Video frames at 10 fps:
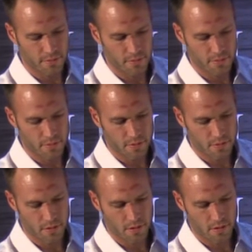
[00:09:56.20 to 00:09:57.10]

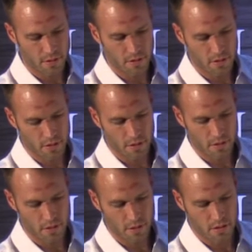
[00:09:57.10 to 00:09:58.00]

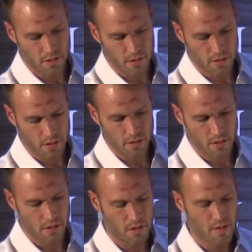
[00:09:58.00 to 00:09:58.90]

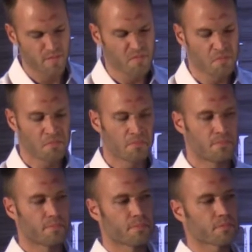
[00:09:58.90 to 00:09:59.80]

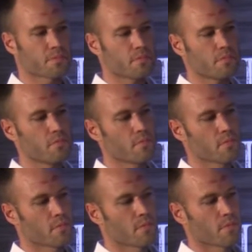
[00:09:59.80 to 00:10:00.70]

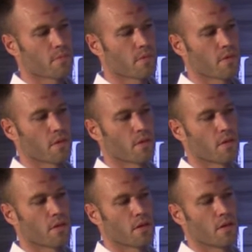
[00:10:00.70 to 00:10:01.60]

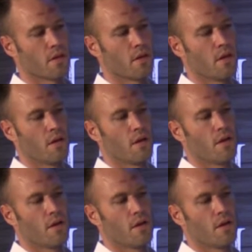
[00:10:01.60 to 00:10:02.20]
[no speech]